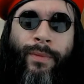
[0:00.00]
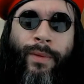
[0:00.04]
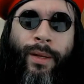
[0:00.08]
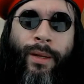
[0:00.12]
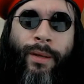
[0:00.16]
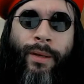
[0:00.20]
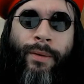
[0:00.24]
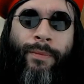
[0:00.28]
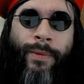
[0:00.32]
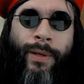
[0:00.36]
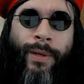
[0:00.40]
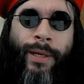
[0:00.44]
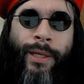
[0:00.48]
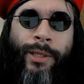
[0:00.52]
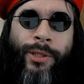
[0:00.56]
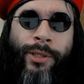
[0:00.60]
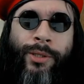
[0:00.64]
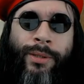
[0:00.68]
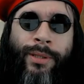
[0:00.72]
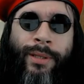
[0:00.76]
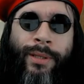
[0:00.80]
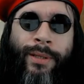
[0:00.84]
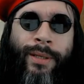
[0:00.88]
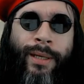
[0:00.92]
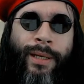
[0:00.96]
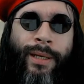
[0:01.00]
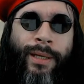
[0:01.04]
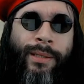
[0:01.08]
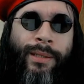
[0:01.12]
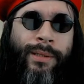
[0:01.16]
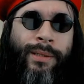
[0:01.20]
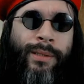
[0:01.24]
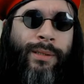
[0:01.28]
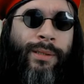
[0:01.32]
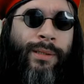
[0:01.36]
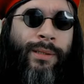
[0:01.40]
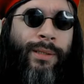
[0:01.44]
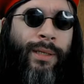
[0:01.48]
in relation to
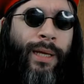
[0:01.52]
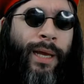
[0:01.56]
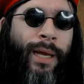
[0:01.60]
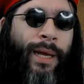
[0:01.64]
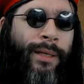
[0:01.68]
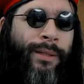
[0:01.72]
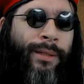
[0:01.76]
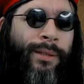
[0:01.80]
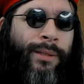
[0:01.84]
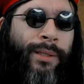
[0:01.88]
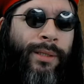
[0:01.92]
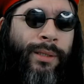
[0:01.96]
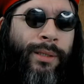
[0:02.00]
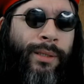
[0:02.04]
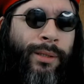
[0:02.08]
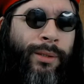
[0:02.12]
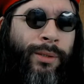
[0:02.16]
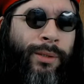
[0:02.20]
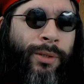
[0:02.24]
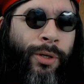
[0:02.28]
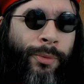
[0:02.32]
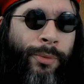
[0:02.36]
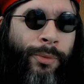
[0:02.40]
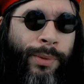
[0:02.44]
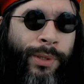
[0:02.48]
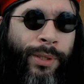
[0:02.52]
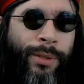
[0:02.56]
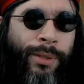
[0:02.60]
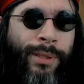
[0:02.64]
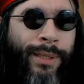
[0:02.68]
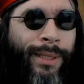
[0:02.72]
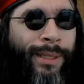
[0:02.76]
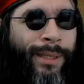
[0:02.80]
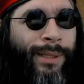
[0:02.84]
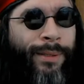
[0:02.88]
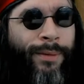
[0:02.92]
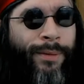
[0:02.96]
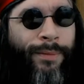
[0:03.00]
this and to cop
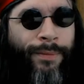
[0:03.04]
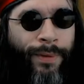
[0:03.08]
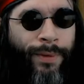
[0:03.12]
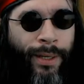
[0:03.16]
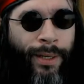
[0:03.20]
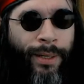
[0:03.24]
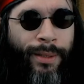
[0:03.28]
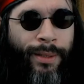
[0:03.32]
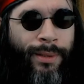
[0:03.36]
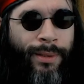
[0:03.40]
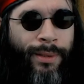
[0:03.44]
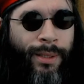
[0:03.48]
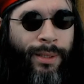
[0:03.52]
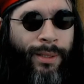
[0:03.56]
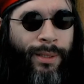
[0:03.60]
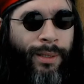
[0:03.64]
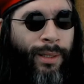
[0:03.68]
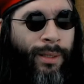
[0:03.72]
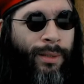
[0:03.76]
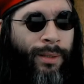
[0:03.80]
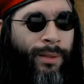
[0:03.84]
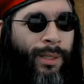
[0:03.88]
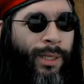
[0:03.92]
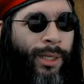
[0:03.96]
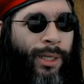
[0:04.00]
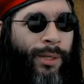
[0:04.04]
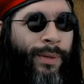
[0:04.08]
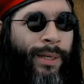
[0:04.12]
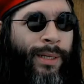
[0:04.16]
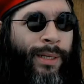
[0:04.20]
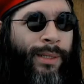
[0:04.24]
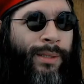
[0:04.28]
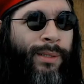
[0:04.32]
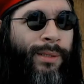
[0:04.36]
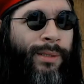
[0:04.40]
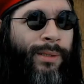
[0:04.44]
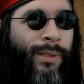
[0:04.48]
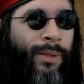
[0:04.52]
shootings and violence in the
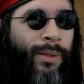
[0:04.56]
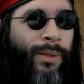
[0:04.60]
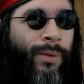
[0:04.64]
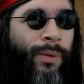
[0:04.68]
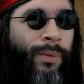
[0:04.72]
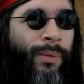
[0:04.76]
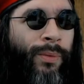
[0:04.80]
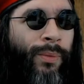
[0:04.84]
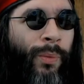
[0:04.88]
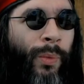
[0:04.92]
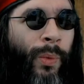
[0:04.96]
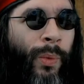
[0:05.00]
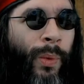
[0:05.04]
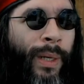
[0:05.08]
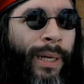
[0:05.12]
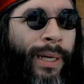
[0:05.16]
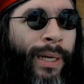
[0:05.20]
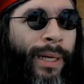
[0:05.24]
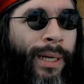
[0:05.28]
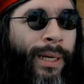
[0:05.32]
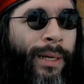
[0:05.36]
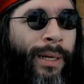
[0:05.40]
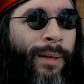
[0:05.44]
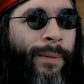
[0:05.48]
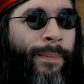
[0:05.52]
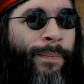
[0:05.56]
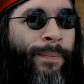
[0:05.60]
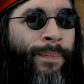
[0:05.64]
US and so on, where